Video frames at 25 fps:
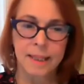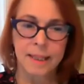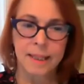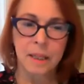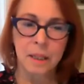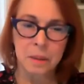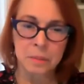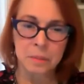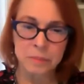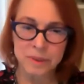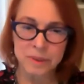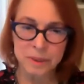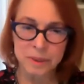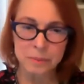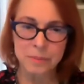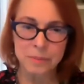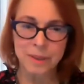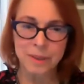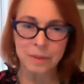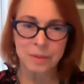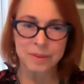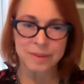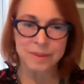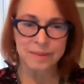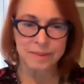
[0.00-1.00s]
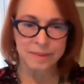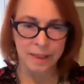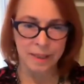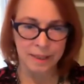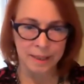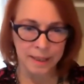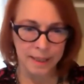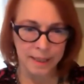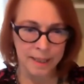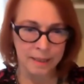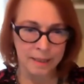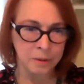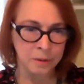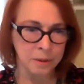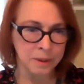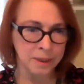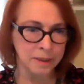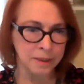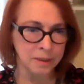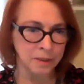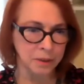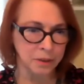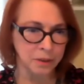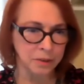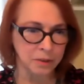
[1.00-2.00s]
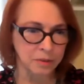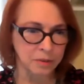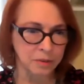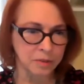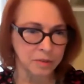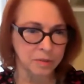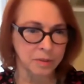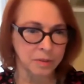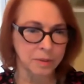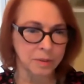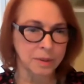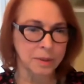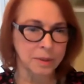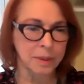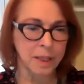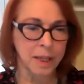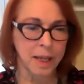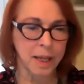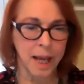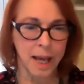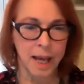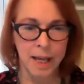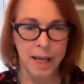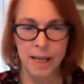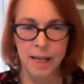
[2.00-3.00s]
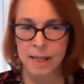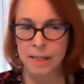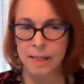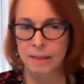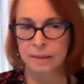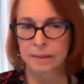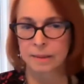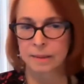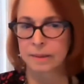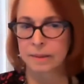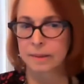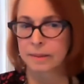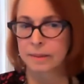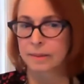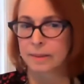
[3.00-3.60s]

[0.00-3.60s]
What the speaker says: come to me with psychiatric issues, and